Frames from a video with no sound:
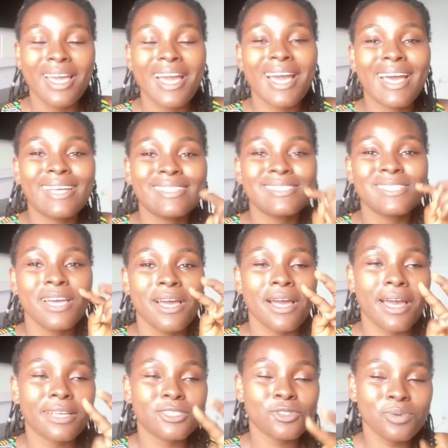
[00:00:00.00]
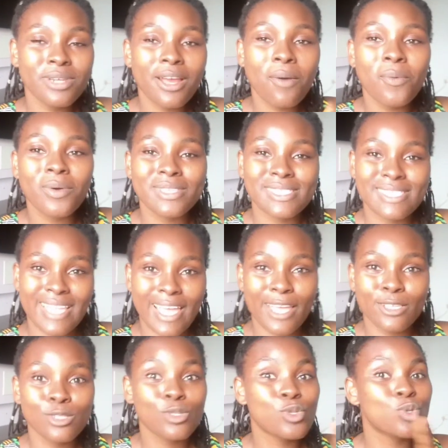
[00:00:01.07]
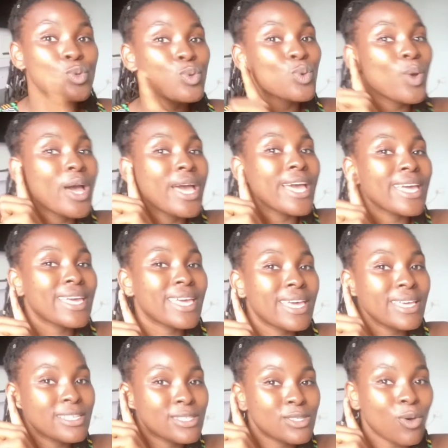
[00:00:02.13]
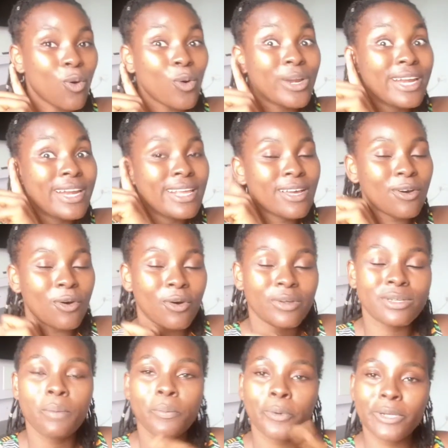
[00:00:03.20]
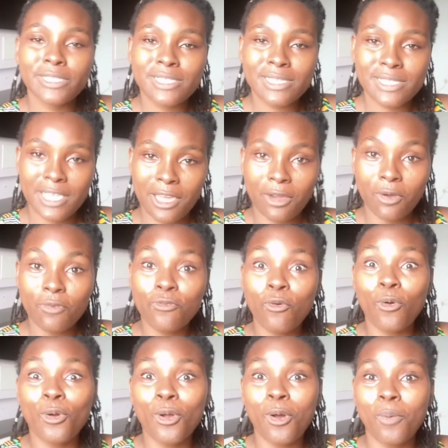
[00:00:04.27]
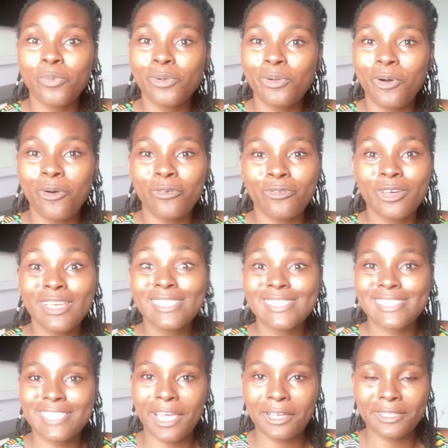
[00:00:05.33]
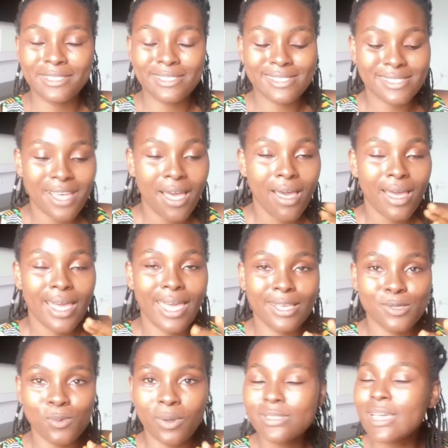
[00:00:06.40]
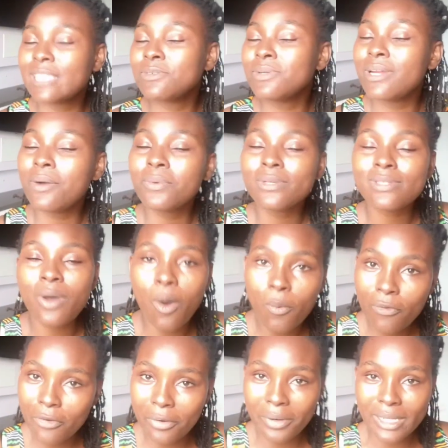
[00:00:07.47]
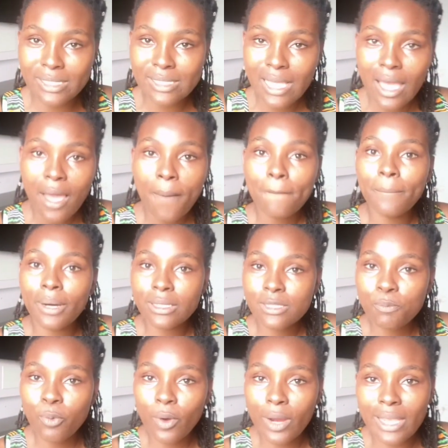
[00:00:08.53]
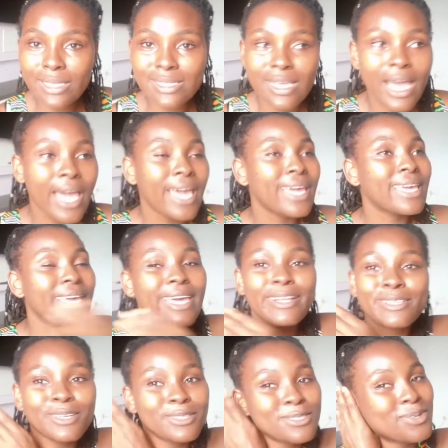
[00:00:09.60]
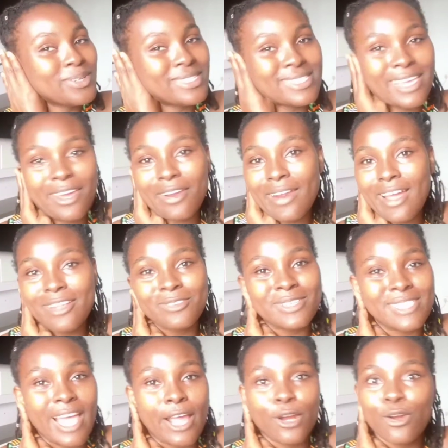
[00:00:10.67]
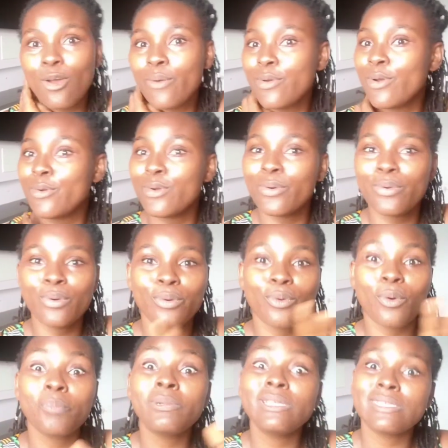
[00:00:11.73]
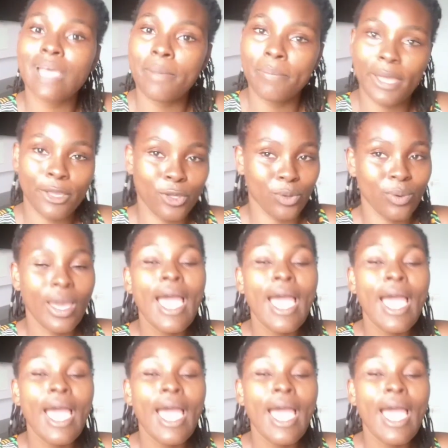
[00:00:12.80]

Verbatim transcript: and Ka3na was dared to kiss or lick on Praise's ear for a couple of seconds. Guess what? Ka3na was up for it, but Praise, he held onto his ear and was like, no, no, no, no, no, please, I beg you.